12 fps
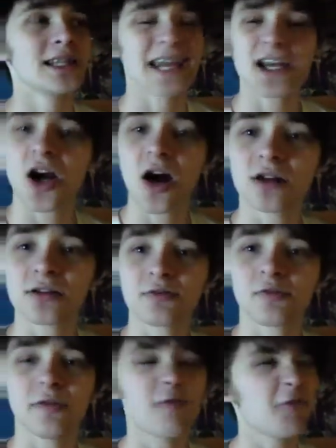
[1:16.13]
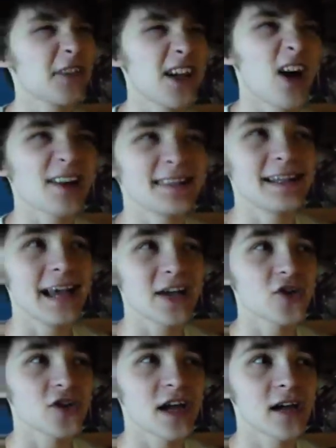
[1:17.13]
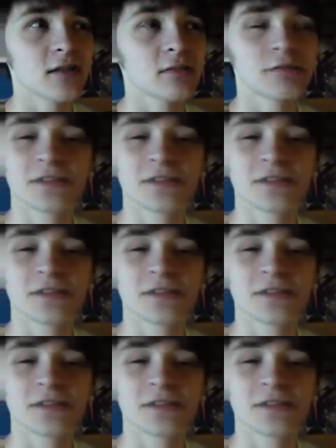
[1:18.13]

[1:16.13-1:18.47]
cards with 3 cards in the extra deck,